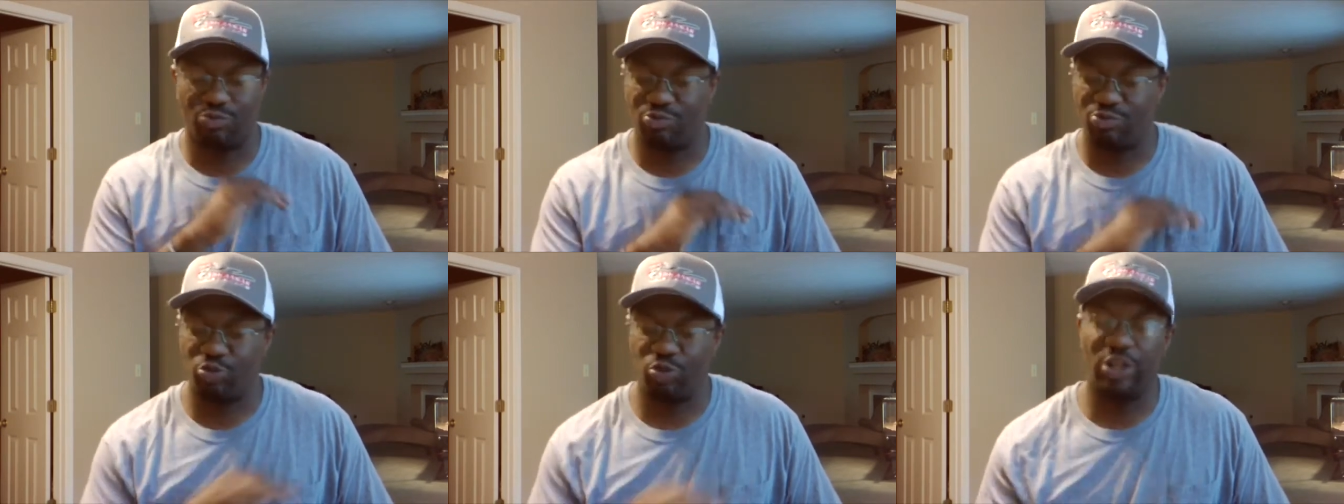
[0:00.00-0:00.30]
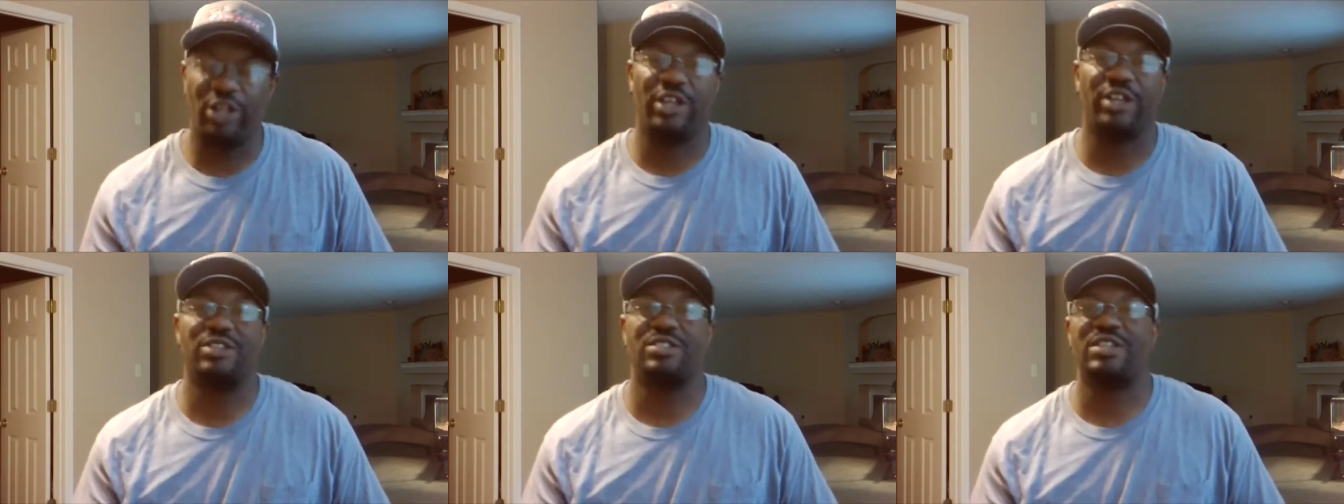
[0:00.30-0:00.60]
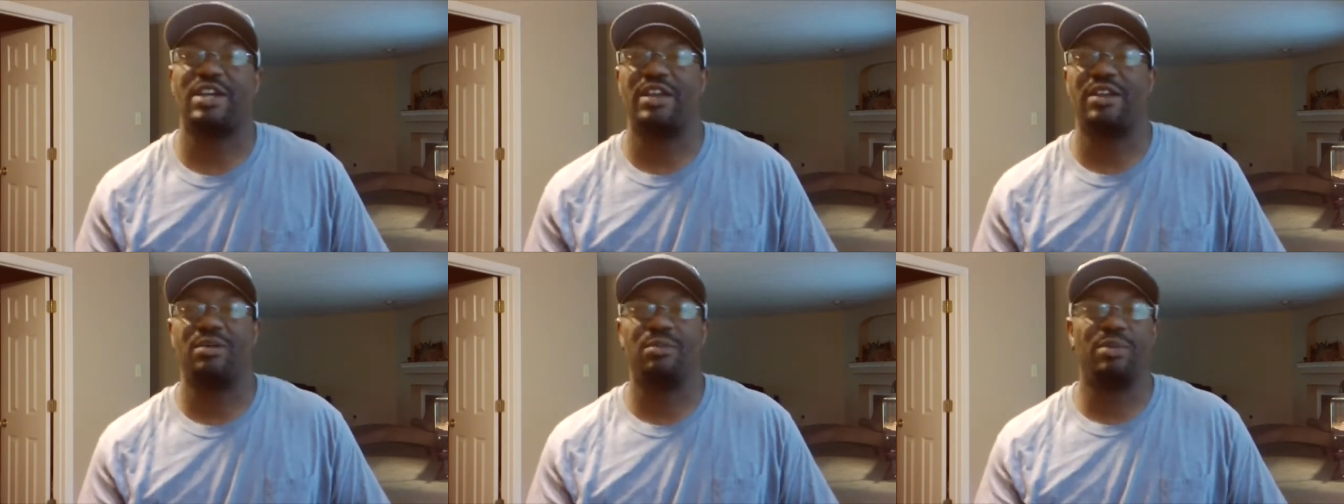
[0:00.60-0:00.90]
really
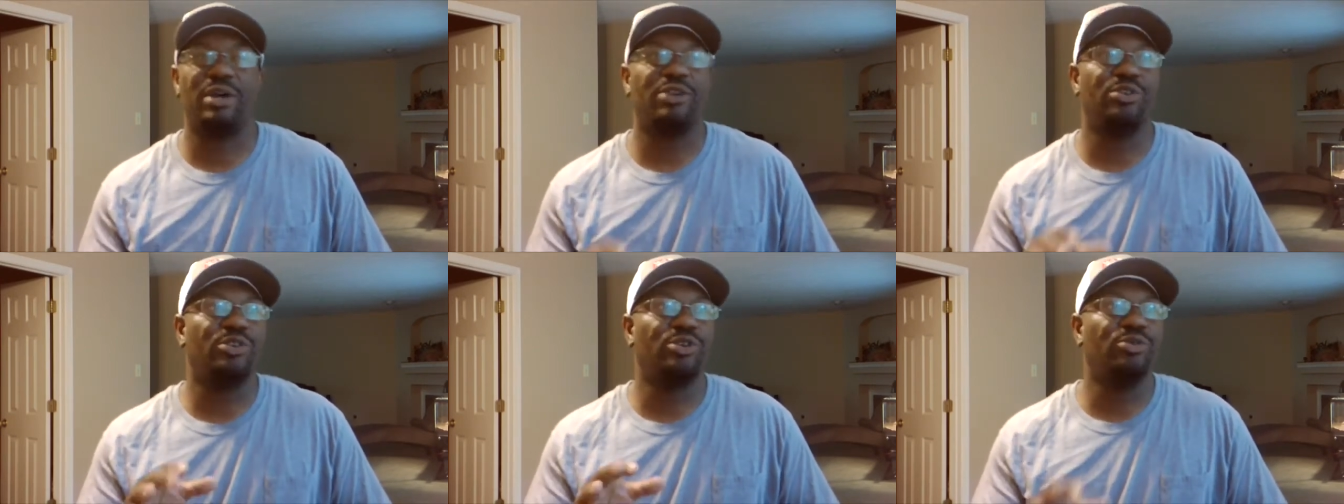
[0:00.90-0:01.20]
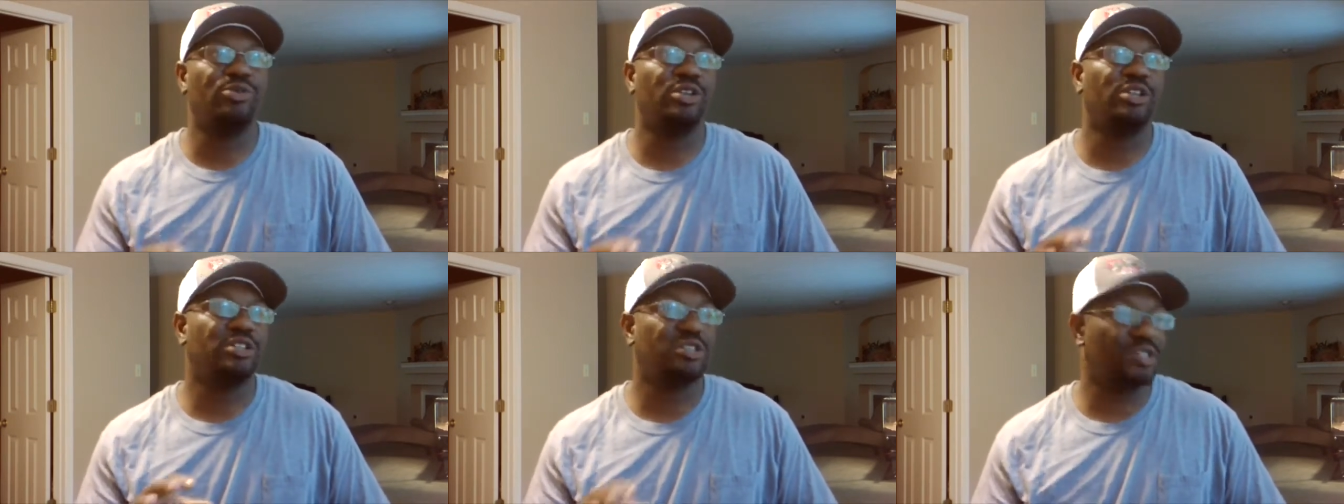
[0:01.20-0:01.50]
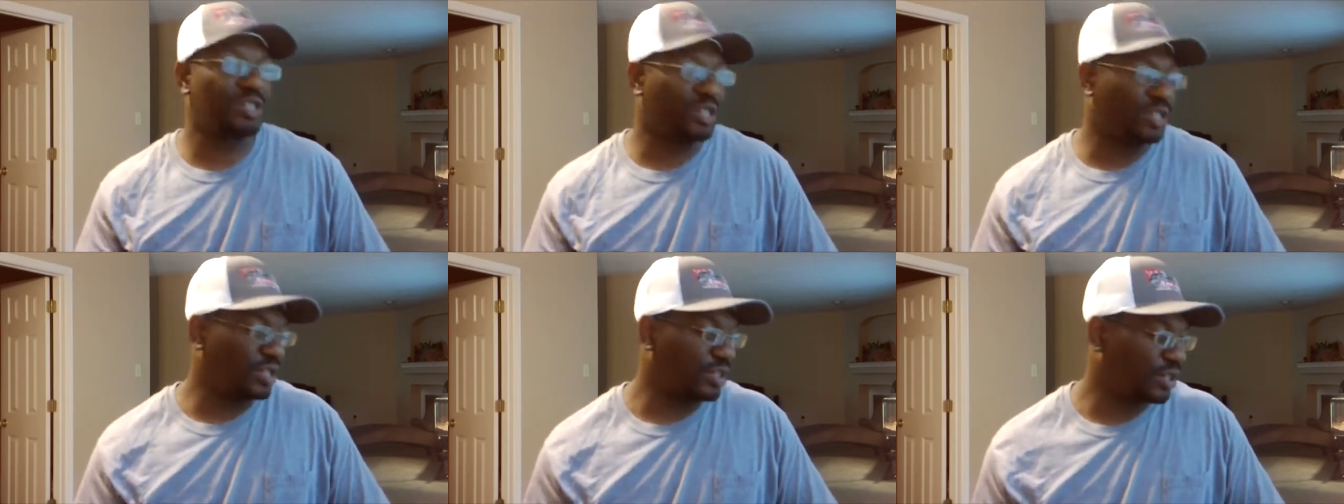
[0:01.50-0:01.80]
excited about doing this
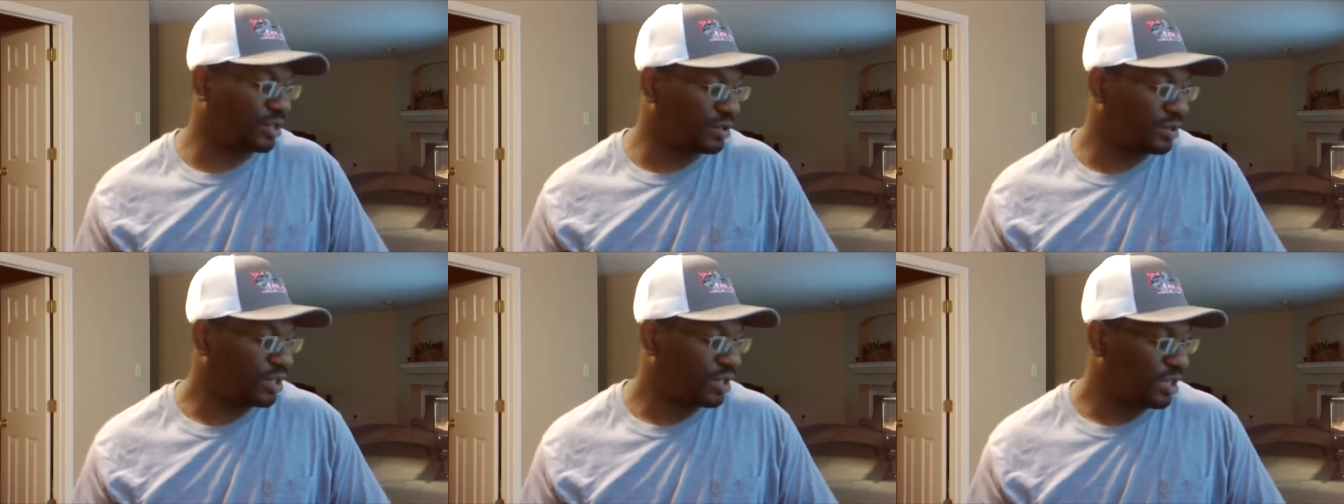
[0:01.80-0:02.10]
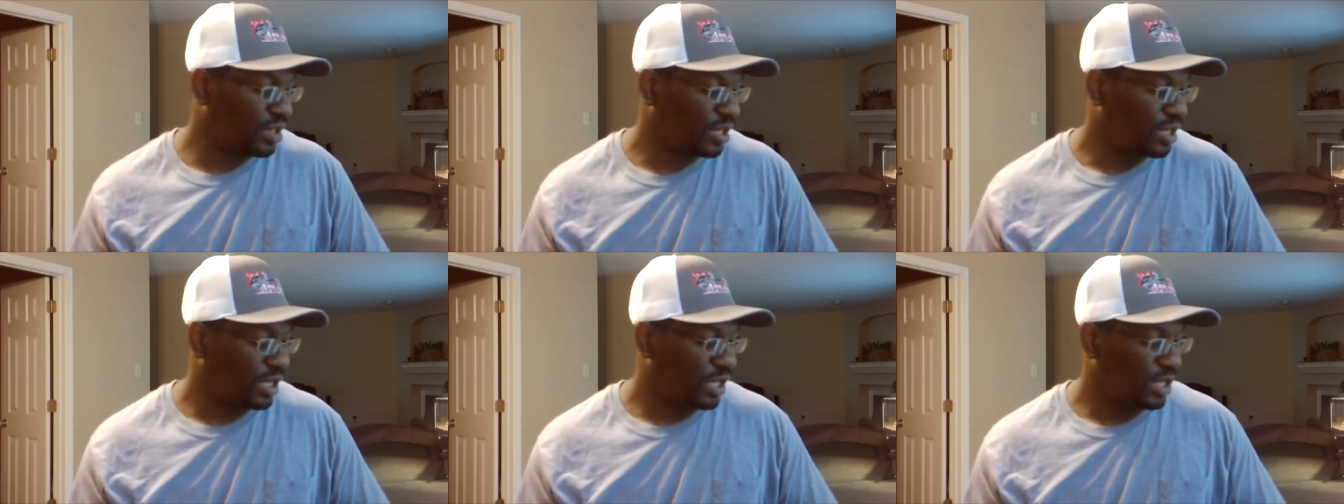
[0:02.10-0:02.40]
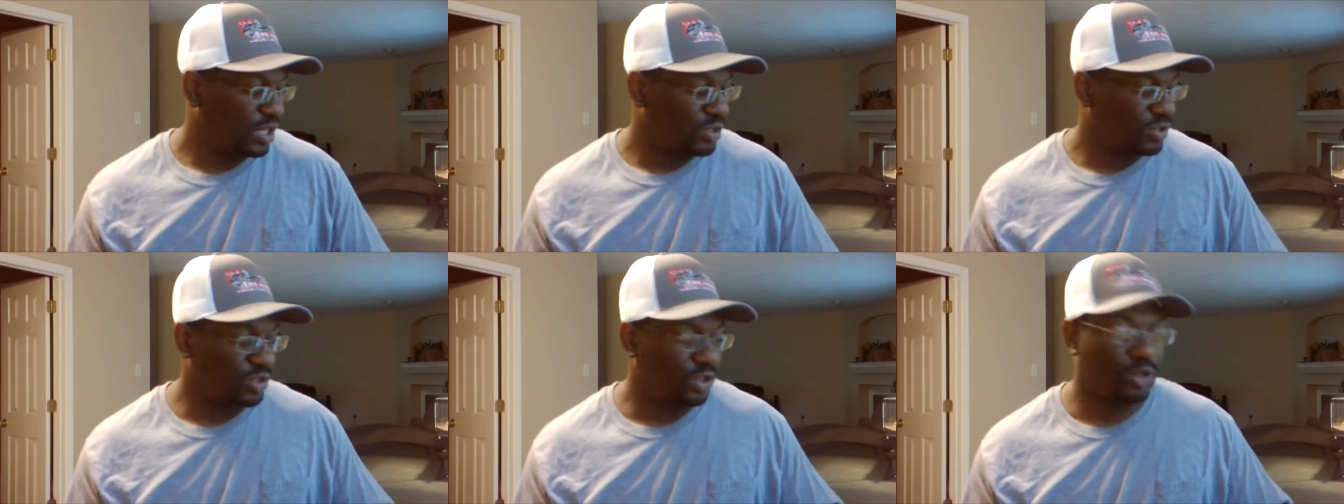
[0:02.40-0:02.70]
again
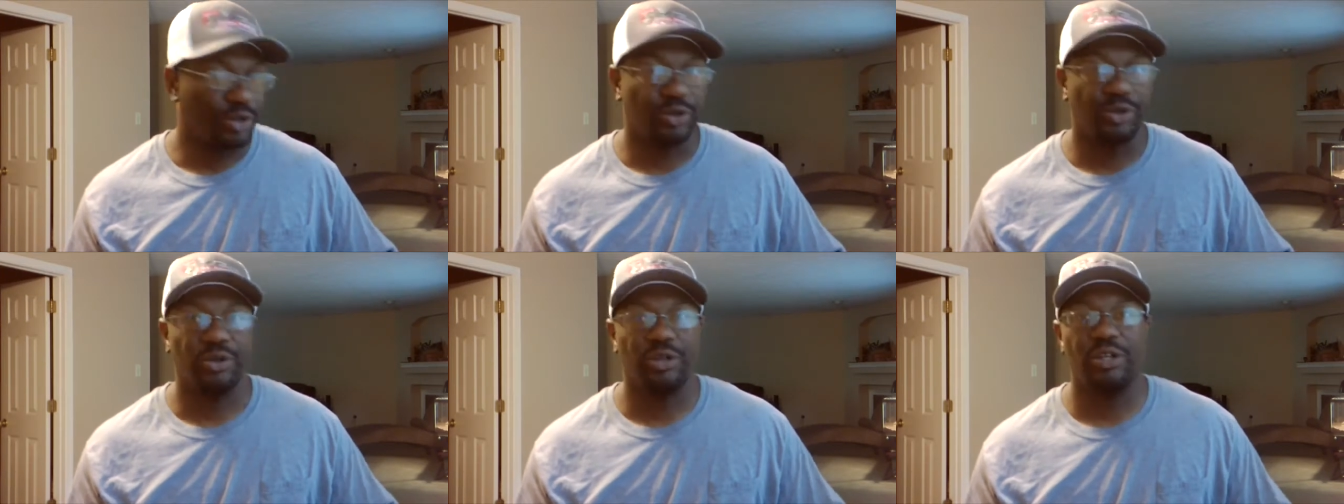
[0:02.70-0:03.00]
so